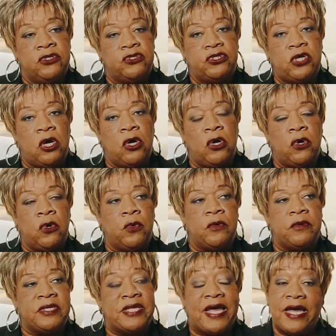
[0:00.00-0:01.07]

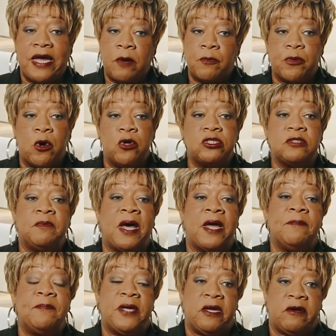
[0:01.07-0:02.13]
So they approached
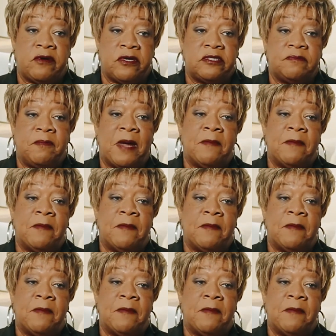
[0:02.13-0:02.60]
my parents.